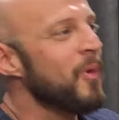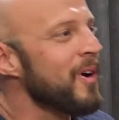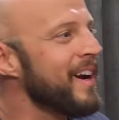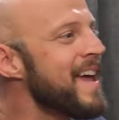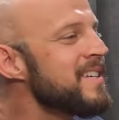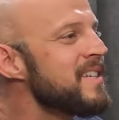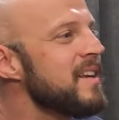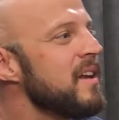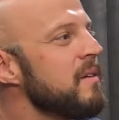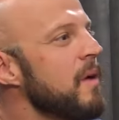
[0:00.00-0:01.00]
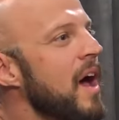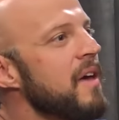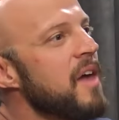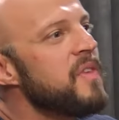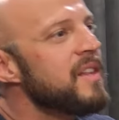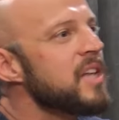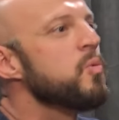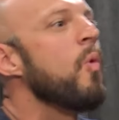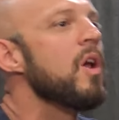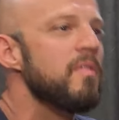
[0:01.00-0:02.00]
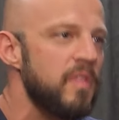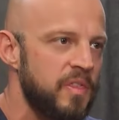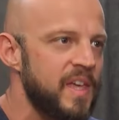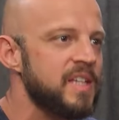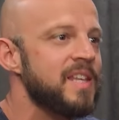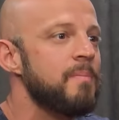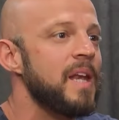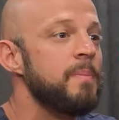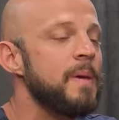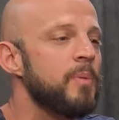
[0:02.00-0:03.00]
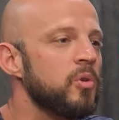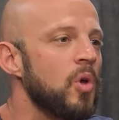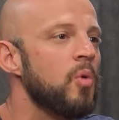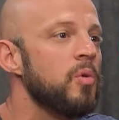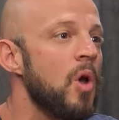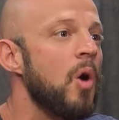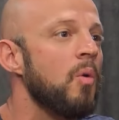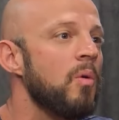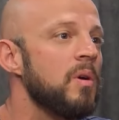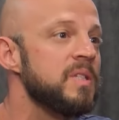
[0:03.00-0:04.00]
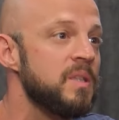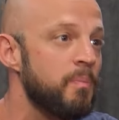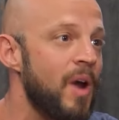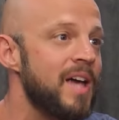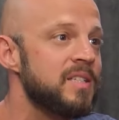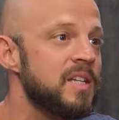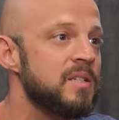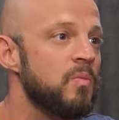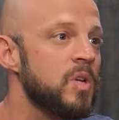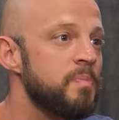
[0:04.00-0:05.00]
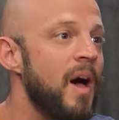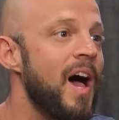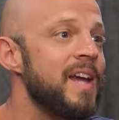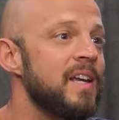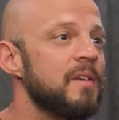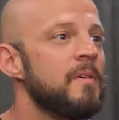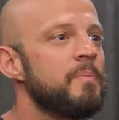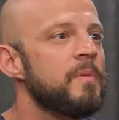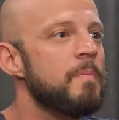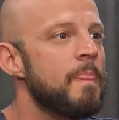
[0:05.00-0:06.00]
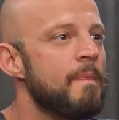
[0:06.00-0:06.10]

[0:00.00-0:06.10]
for or against it, I, I think that's one of the right. things that many people don't know is the process and what's behind right. it. By